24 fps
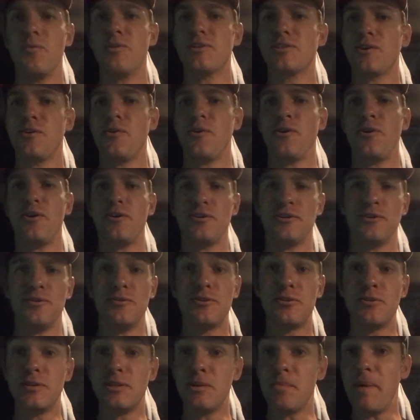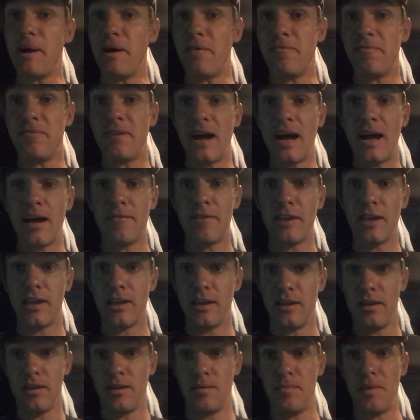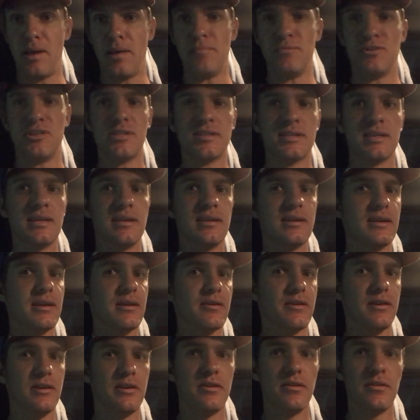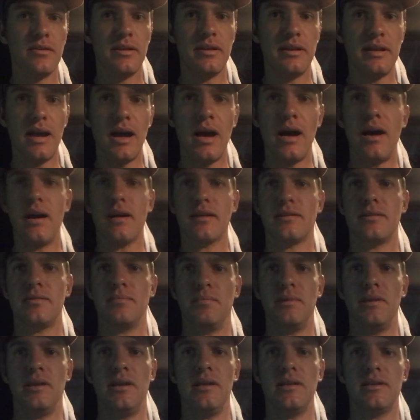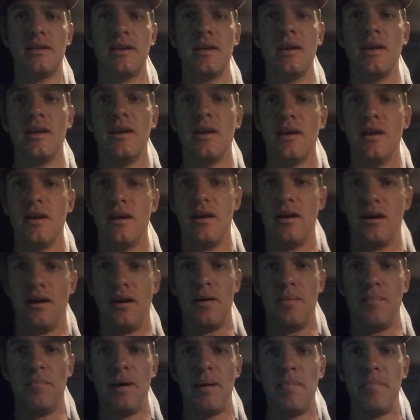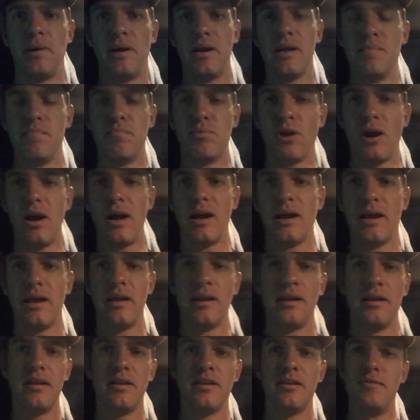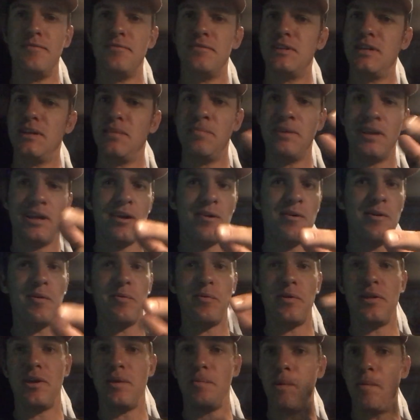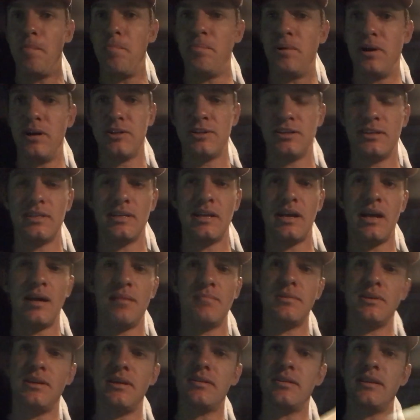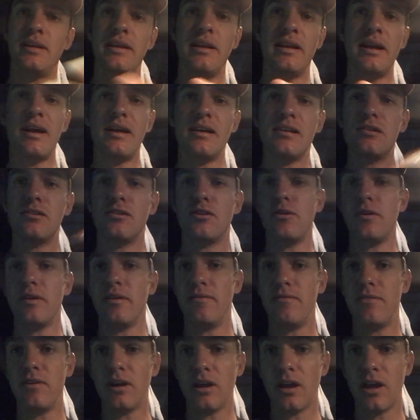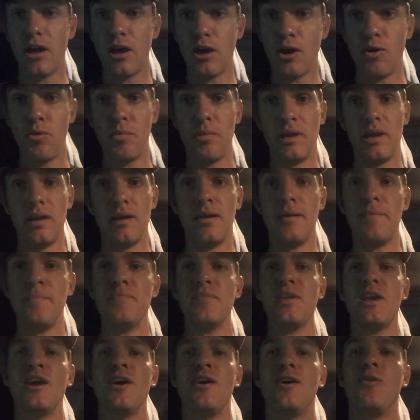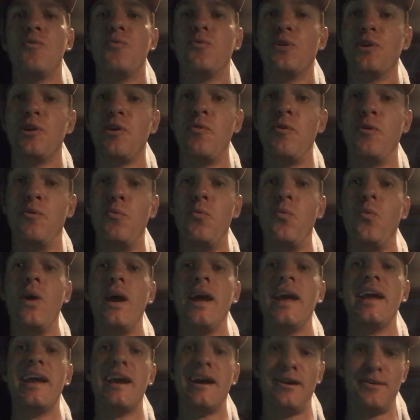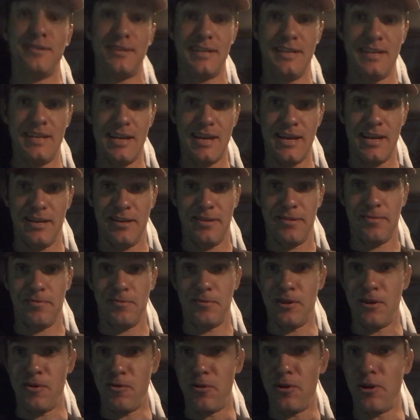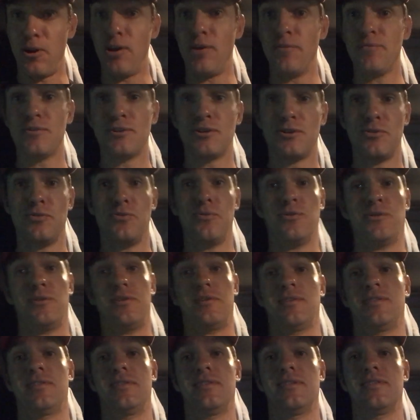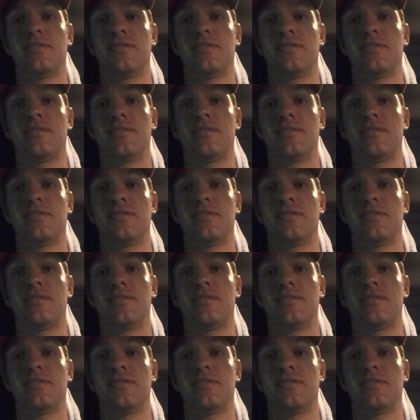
What's going on, dude? So it's about 5 a.m. I'm just getting down here to the dock to meet uh, my buddy Brian. You've seen me go out with him a bunch of times. He has that nice 30-foot cobia. We're going way out today, going offshore.